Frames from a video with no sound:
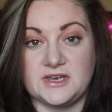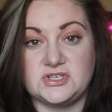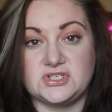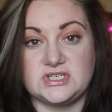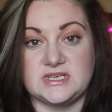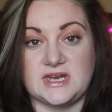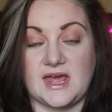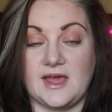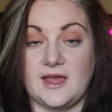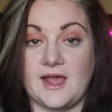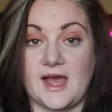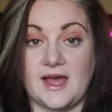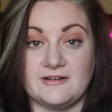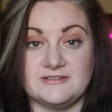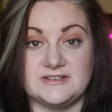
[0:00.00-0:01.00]
lunch
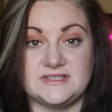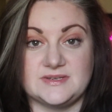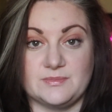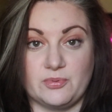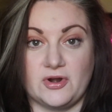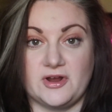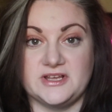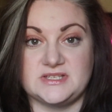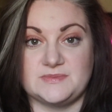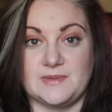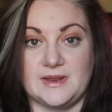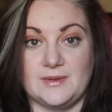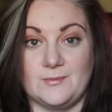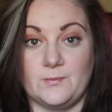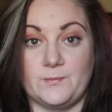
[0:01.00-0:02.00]
today, Aaron surprised
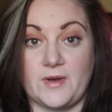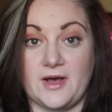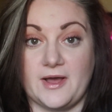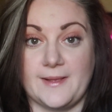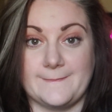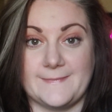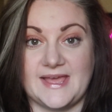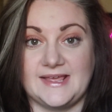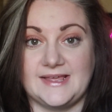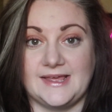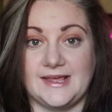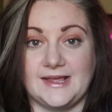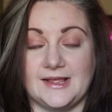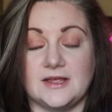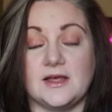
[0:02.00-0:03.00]
me by
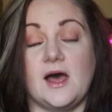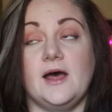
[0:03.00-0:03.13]
making